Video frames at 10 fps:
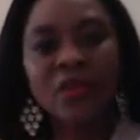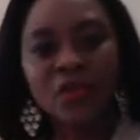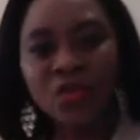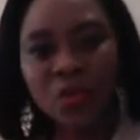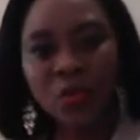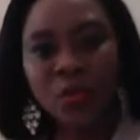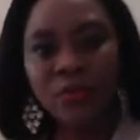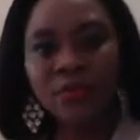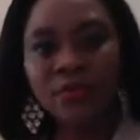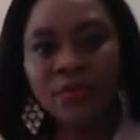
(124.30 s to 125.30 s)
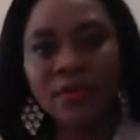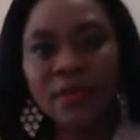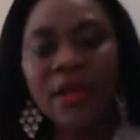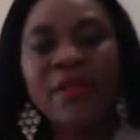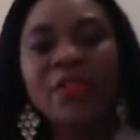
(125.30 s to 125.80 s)
you,
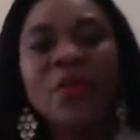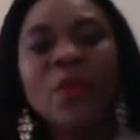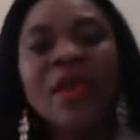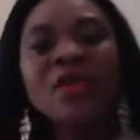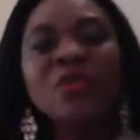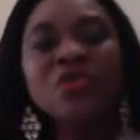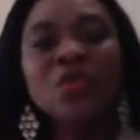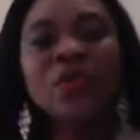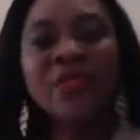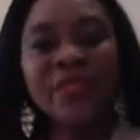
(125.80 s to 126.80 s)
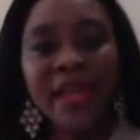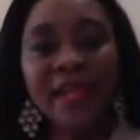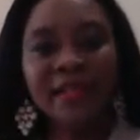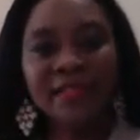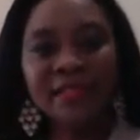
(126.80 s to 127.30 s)
the way you do
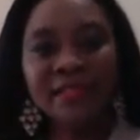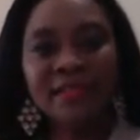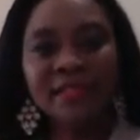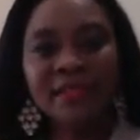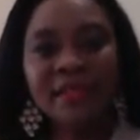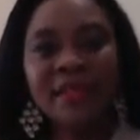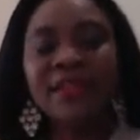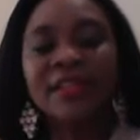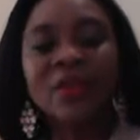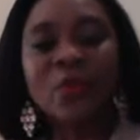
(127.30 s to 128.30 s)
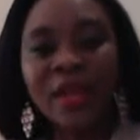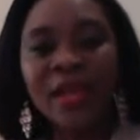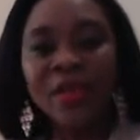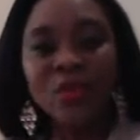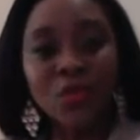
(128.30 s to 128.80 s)
things, the
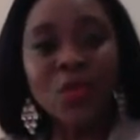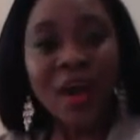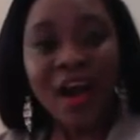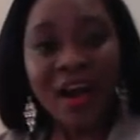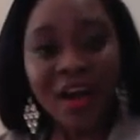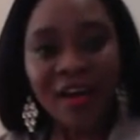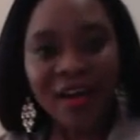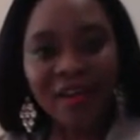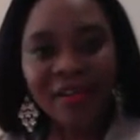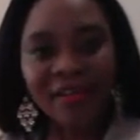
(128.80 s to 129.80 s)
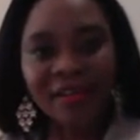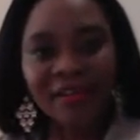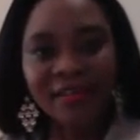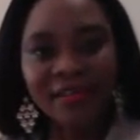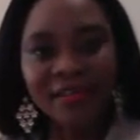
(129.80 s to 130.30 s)
way you are.
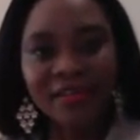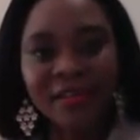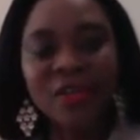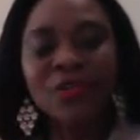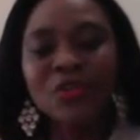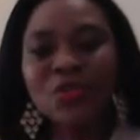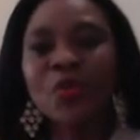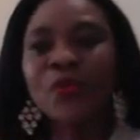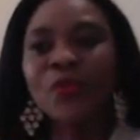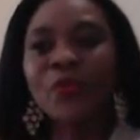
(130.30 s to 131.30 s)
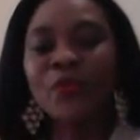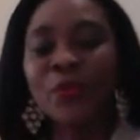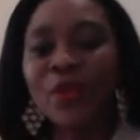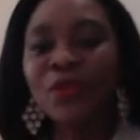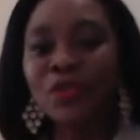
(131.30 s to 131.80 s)
So, the
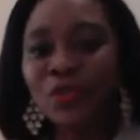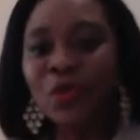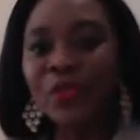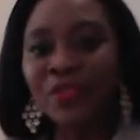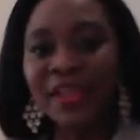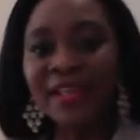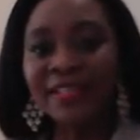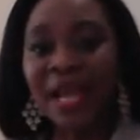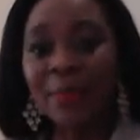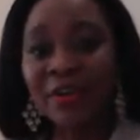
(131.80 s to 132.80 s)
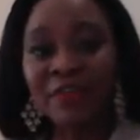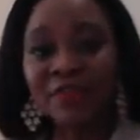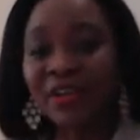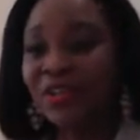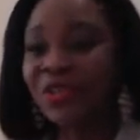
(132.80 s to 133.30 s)
way you do things, I'm
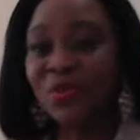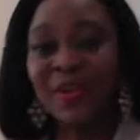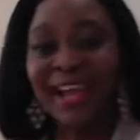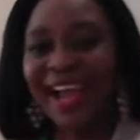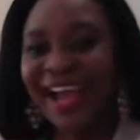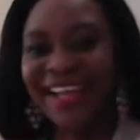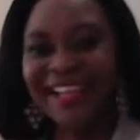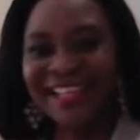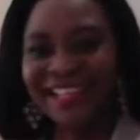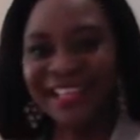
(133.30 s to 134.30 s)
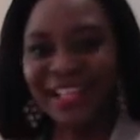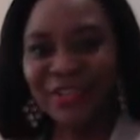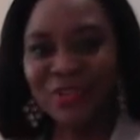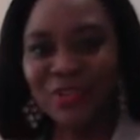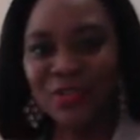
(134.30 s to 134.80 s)
referring to anything
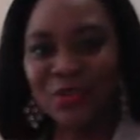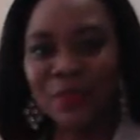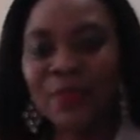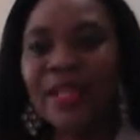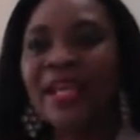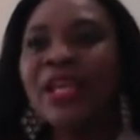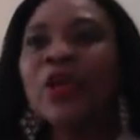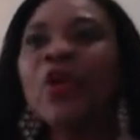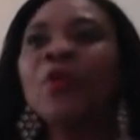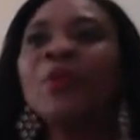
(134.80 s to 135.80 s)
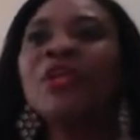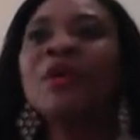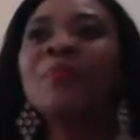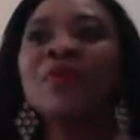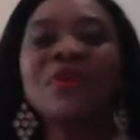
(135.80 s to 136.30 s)
that you do. It could be
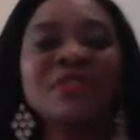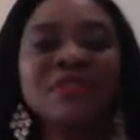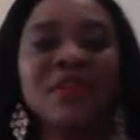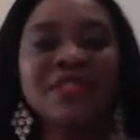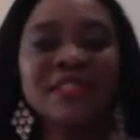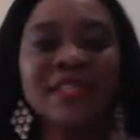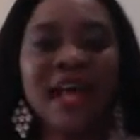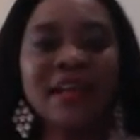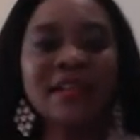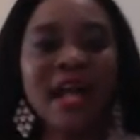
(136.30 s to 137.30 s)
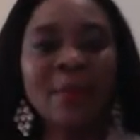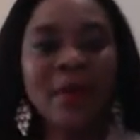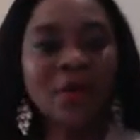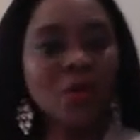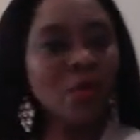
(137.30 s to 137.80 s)
your personal style
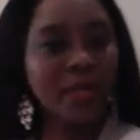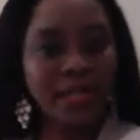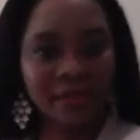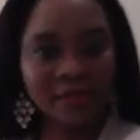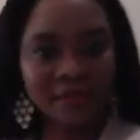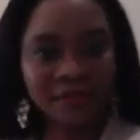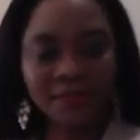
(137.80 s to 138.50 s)
about cooking,